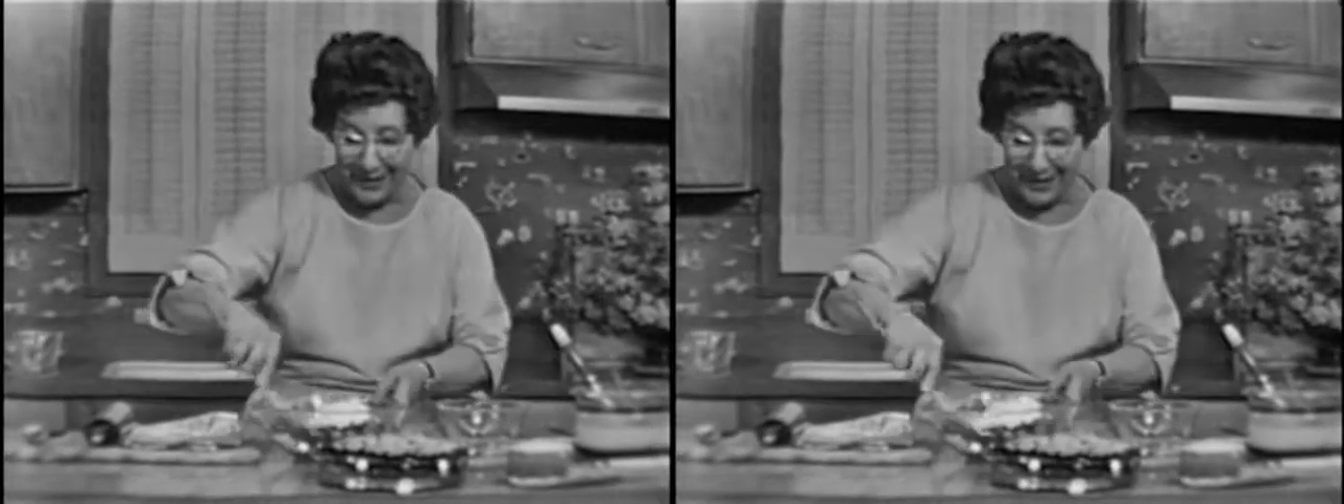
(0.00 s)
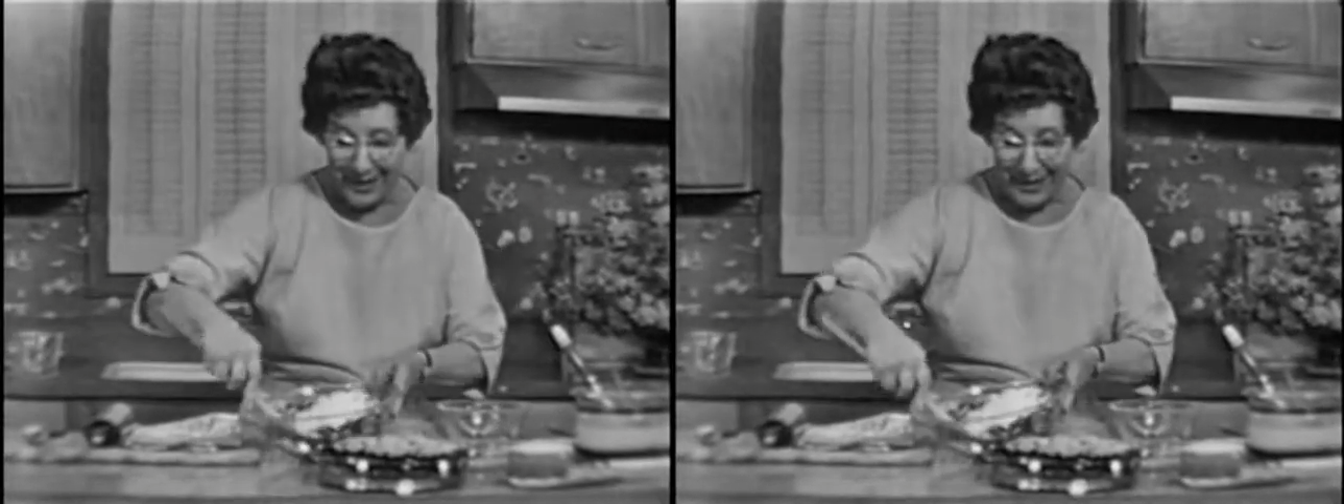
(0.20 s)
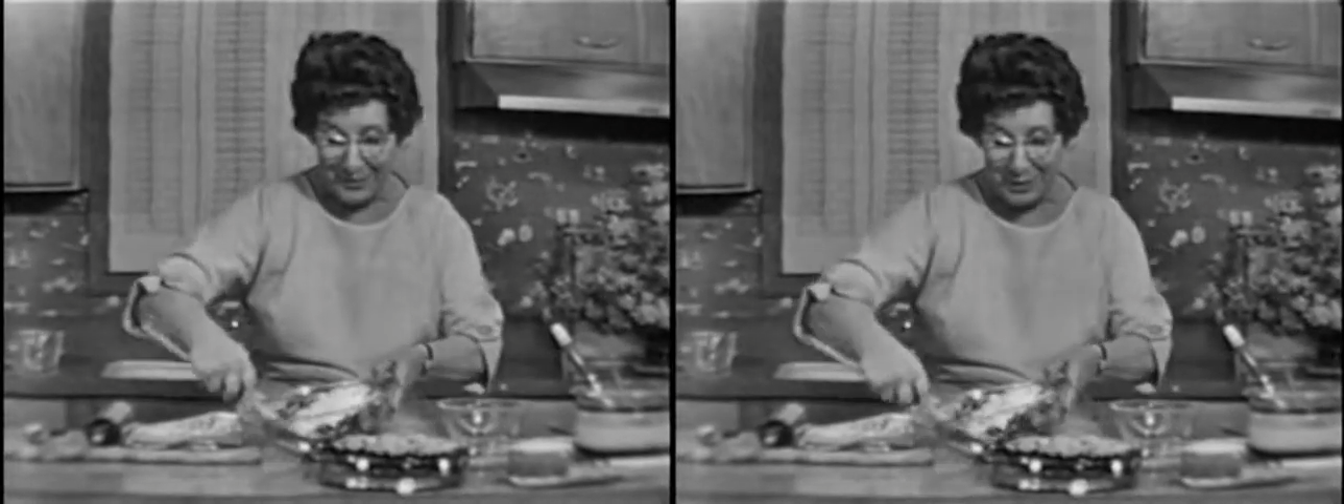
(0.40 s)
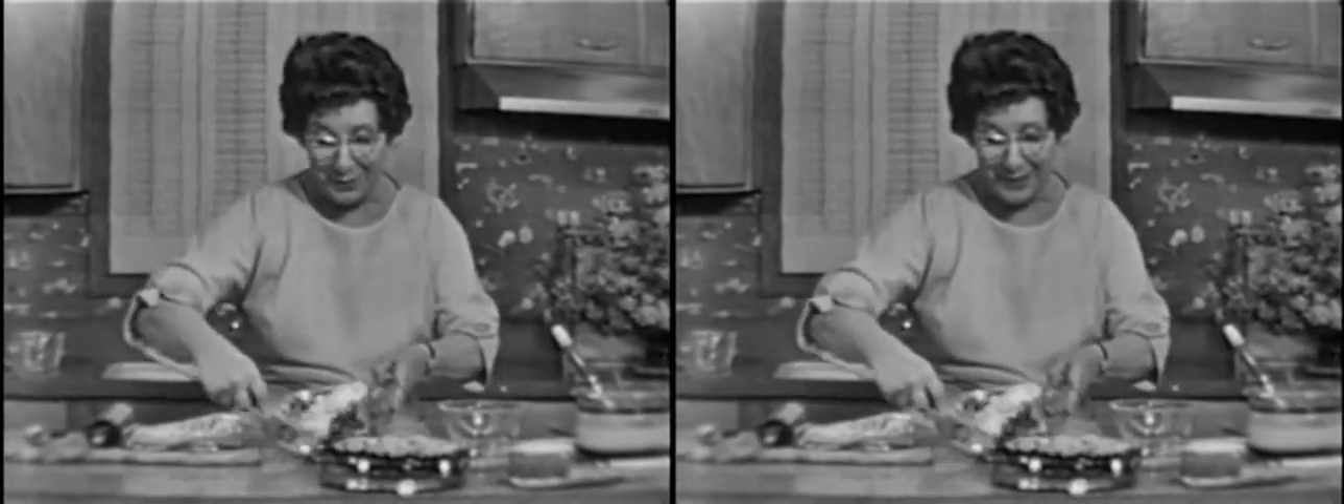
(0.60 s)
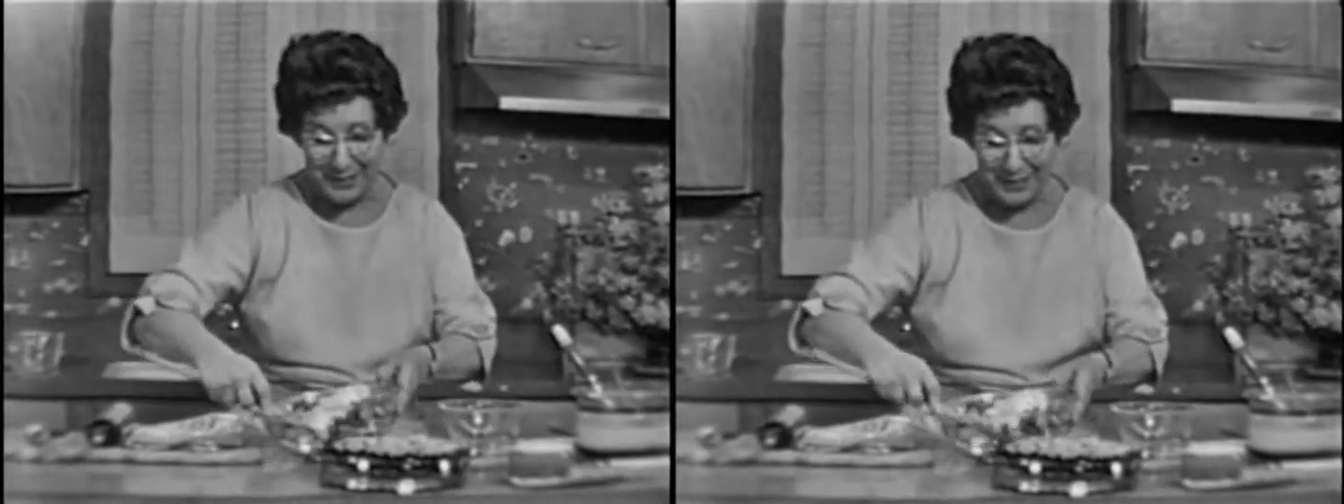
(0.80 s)
and so
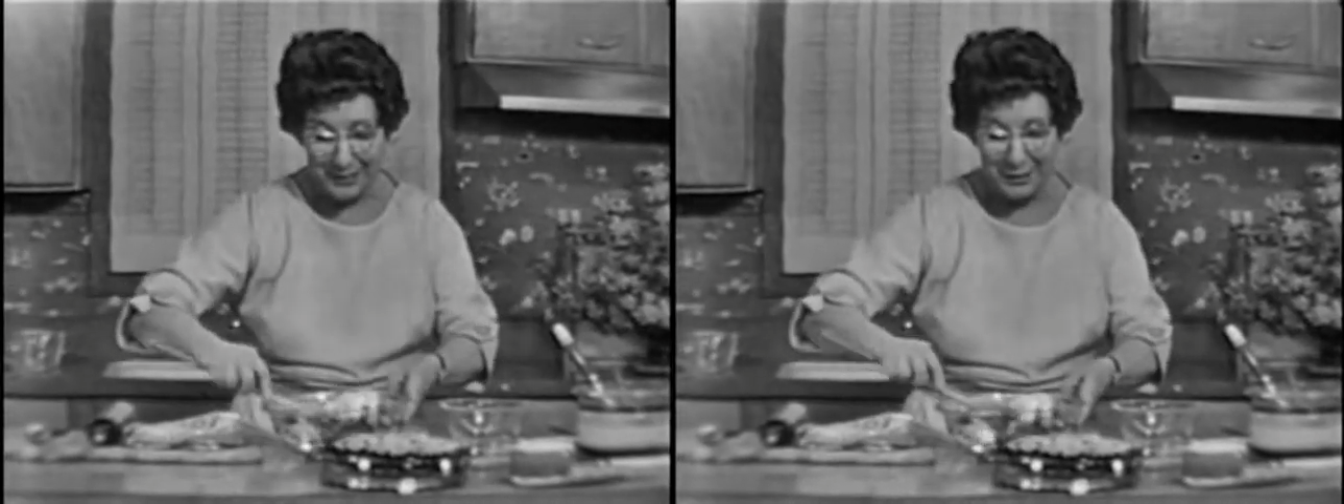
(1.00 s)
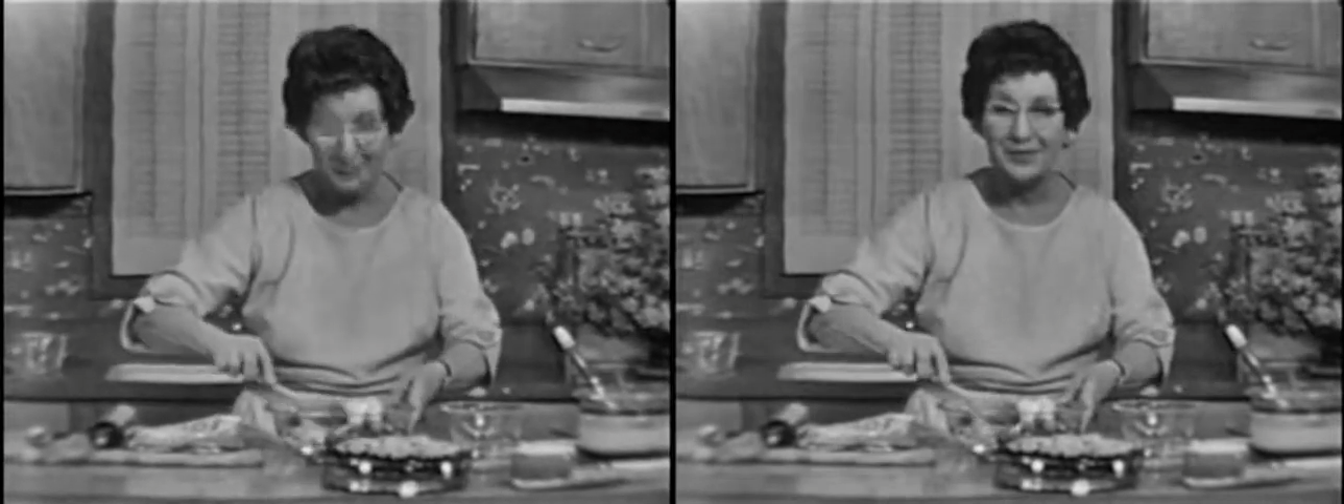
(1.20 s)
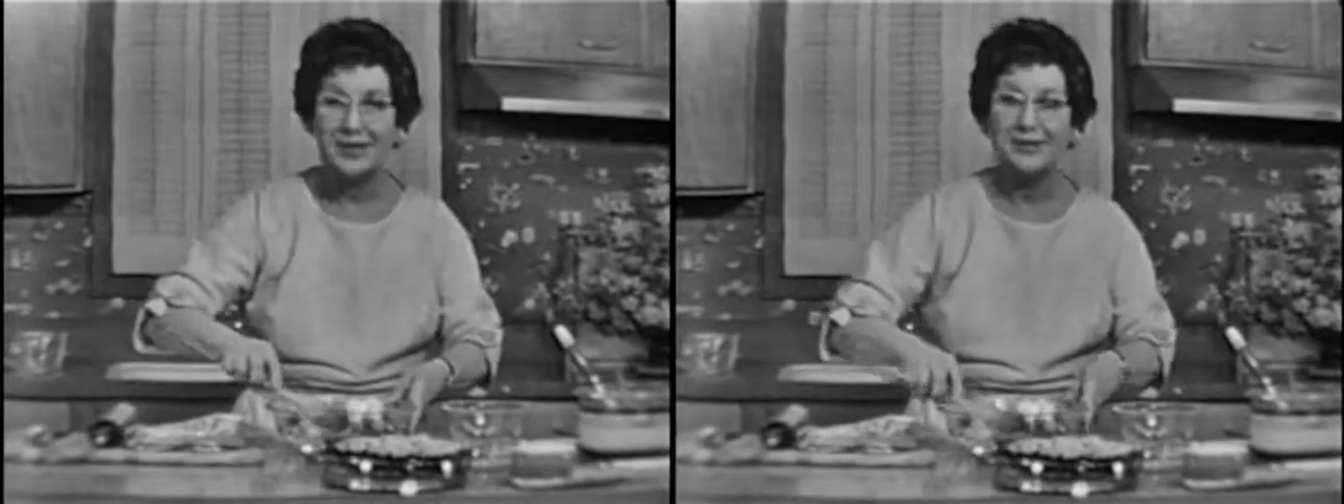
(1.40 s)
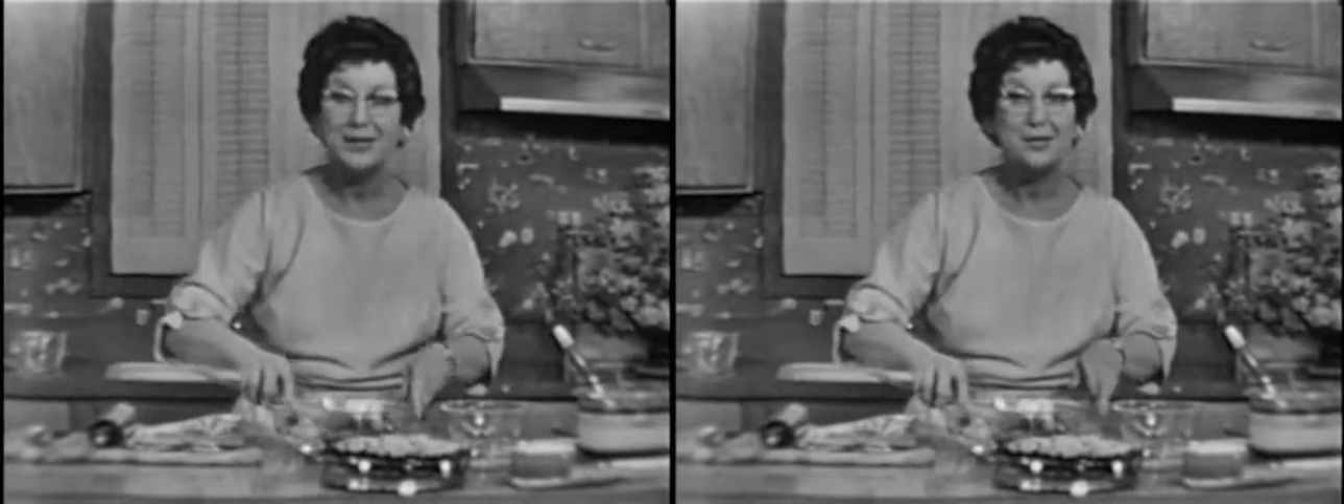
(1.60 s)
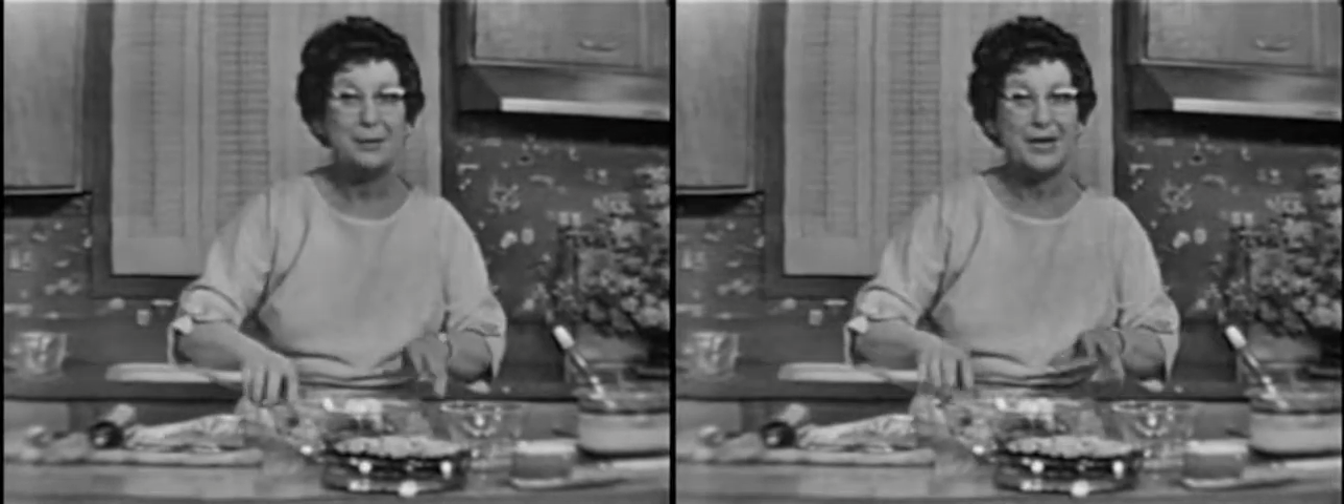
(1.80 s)
I stuck them
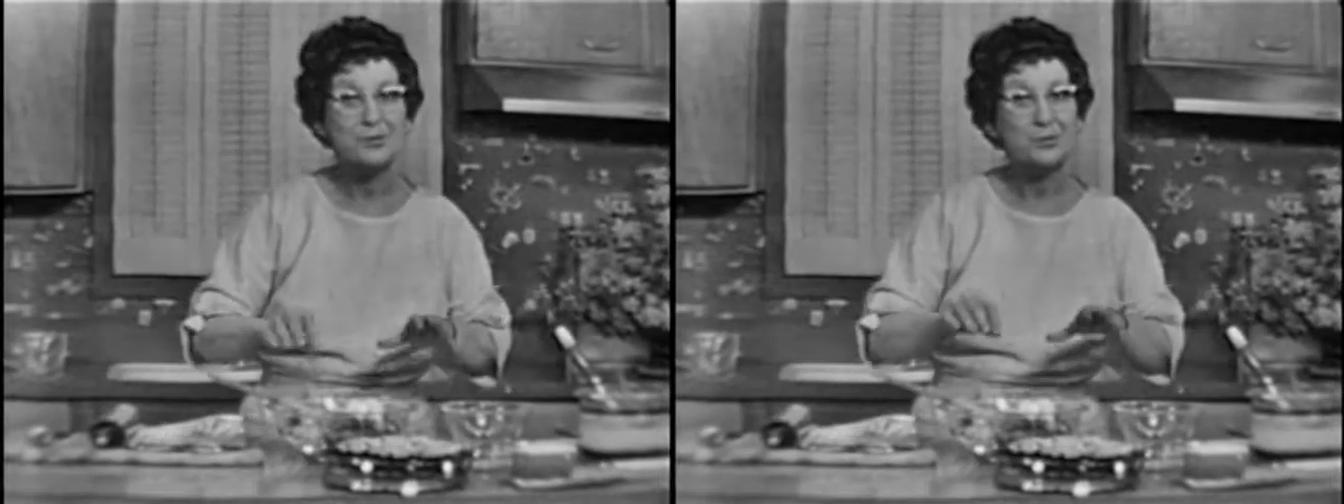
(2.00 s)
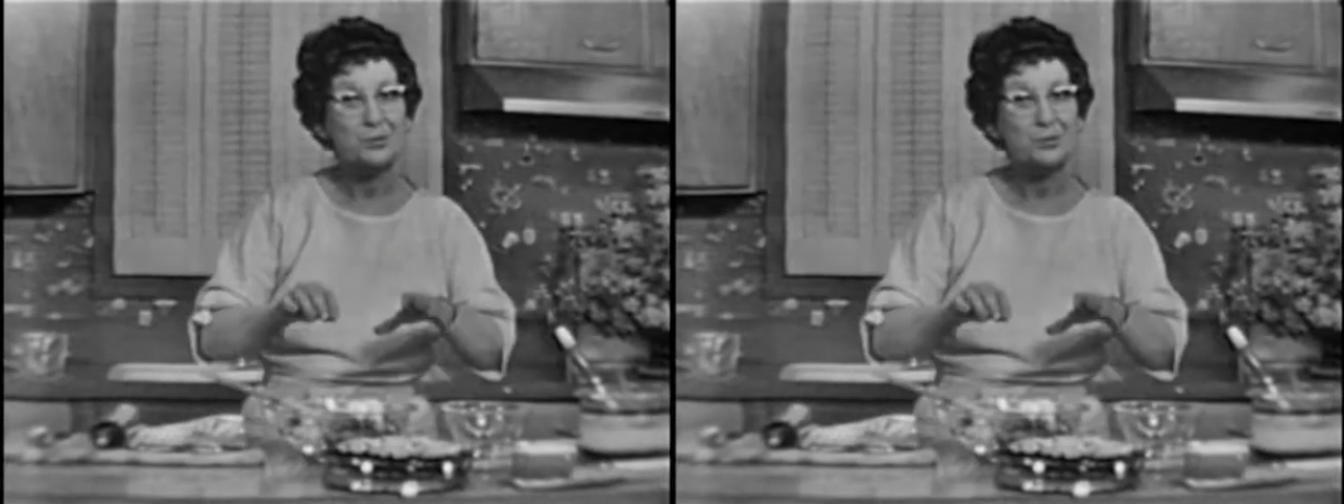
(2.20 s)
in the bottom of the